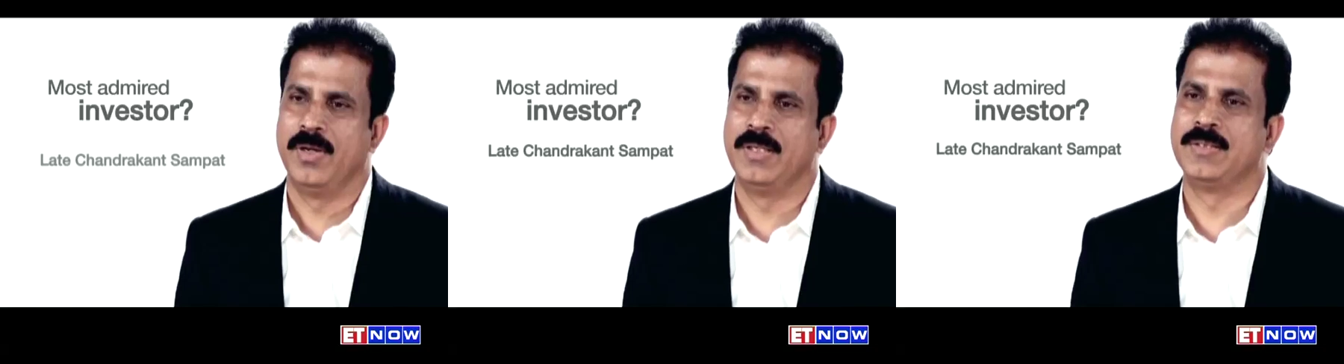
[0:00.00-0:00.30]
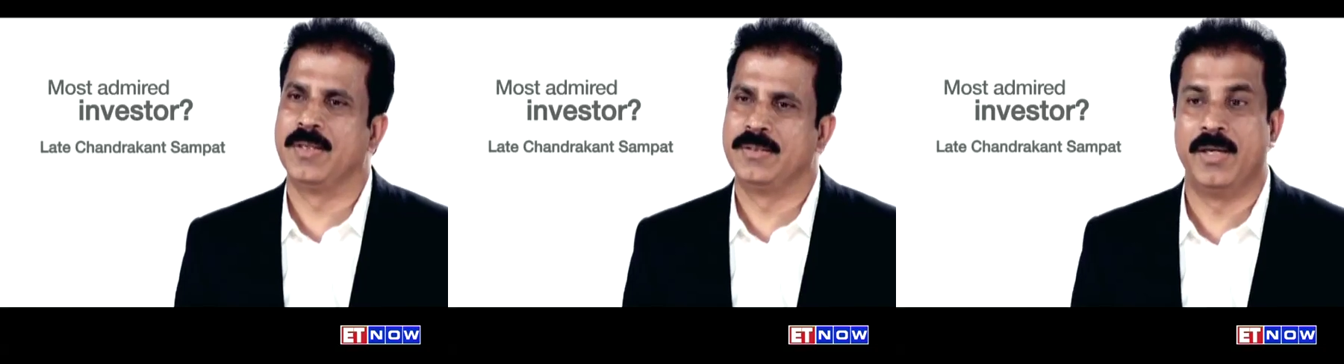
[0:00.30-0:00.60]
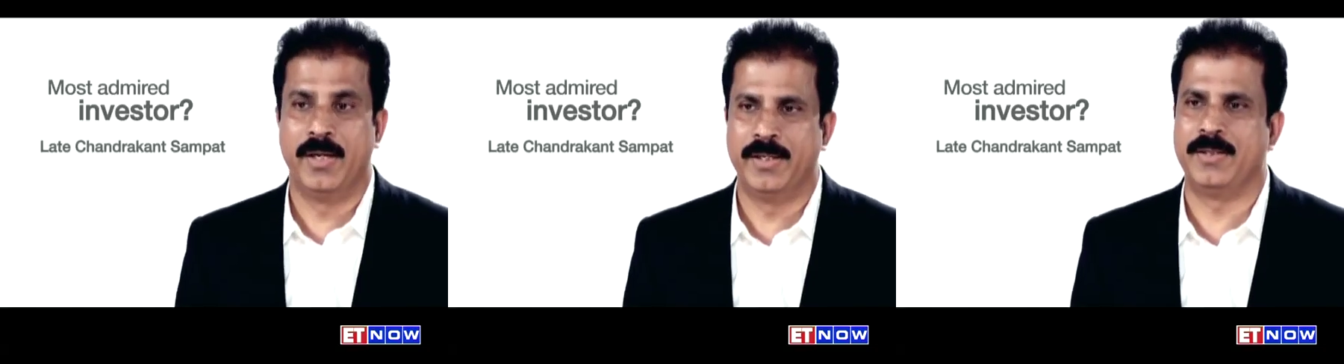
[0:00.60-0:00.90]
It's a
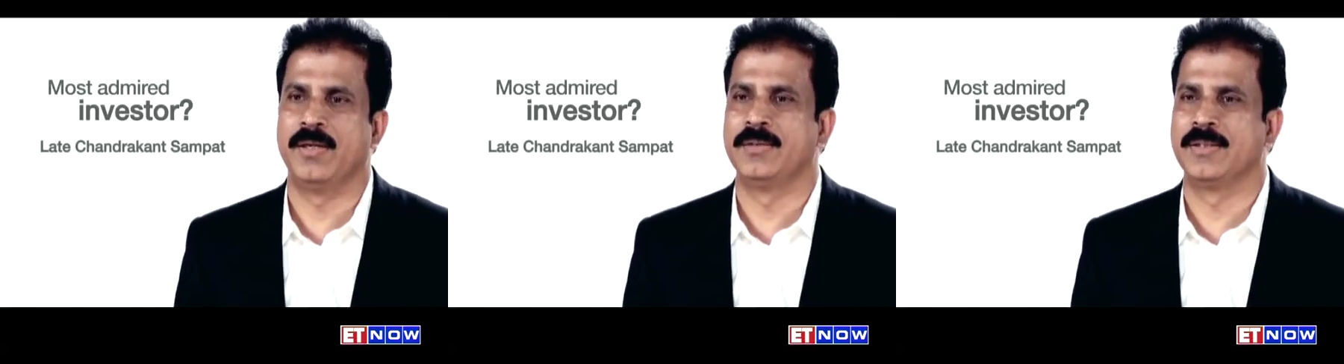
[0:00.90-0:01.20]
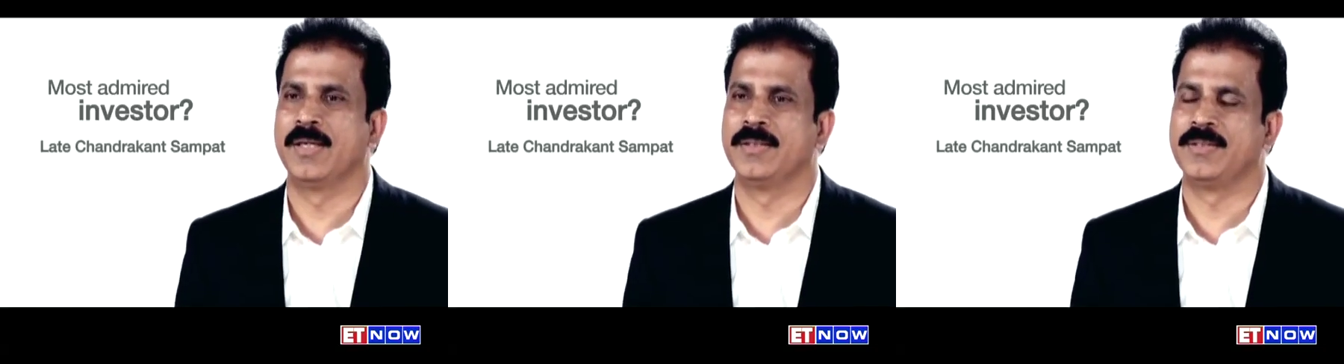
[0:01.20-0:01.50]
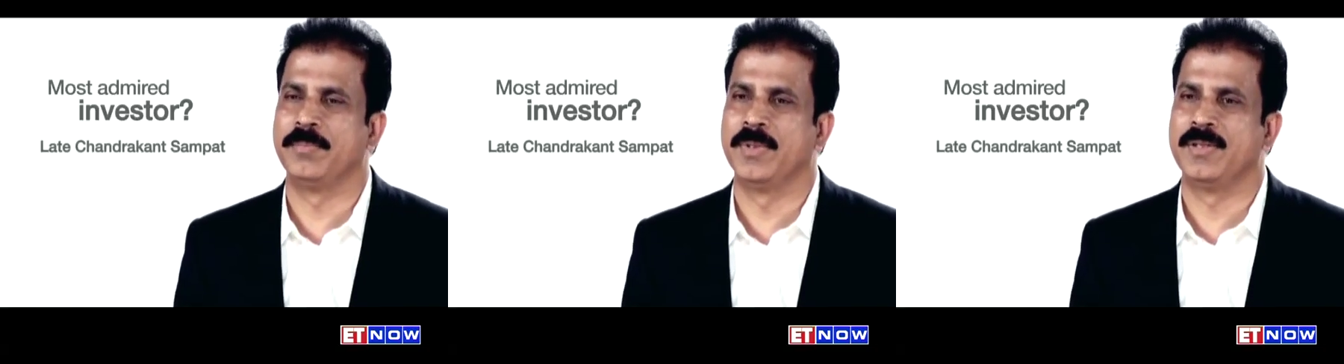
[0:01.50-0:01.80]
late
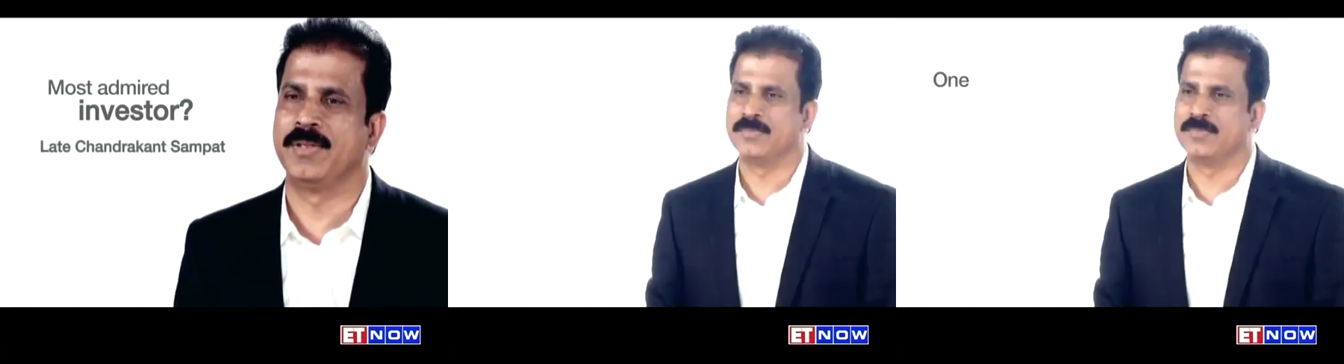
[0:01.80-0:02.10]
Chandrakant Sampat.